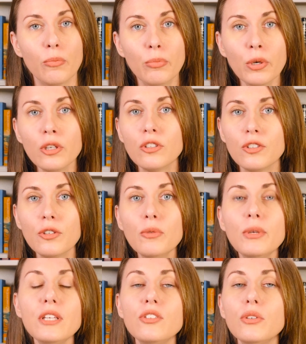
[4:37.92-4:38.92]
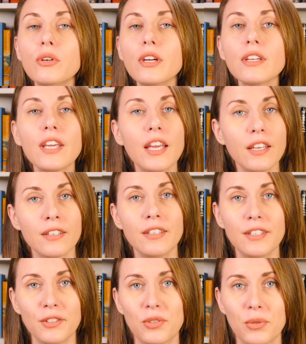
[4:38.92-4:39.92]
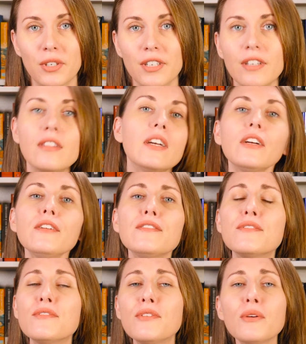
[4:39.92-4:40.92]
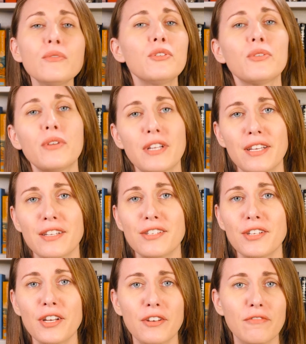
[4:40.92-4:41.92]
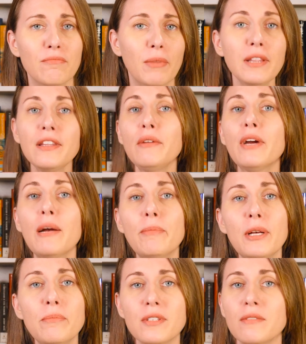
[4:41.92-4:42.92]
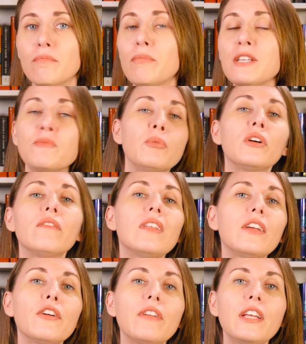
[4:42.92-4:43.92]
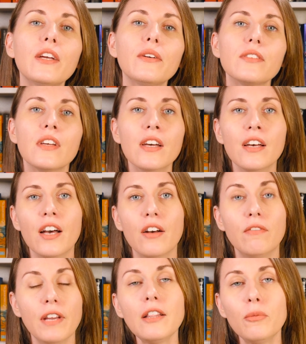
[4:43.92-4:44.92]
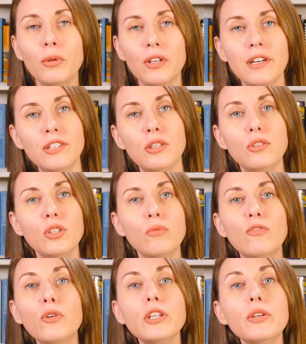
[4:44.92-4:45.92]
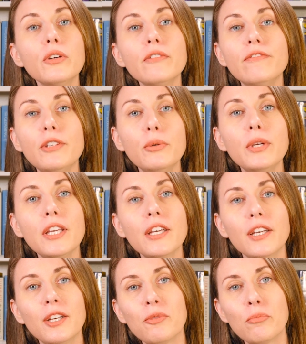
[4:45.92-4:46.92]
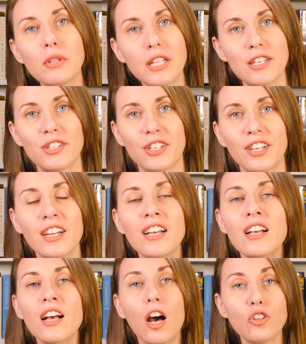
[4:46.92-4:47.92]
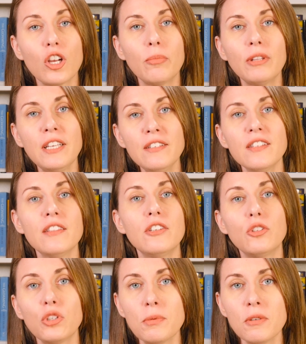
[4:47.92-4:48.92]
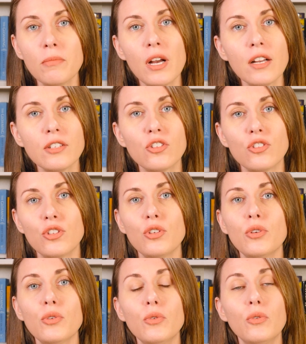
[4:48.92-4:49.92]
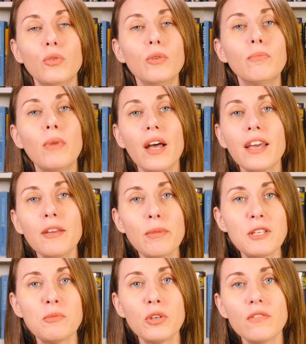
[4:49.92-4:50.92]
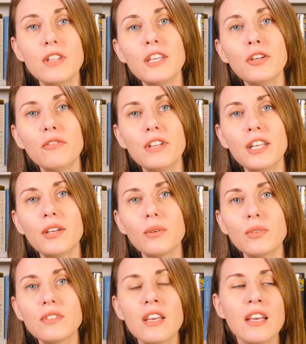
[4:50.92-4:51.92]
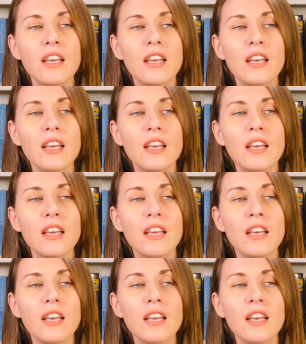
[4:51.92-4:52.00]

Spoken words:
BookTube is your candy store. There is no shortage of monthly wrap-ups and best book of the year videos available on YouTube for your viewing pleasure. I'll drop links in the description box to my best book of the year videos.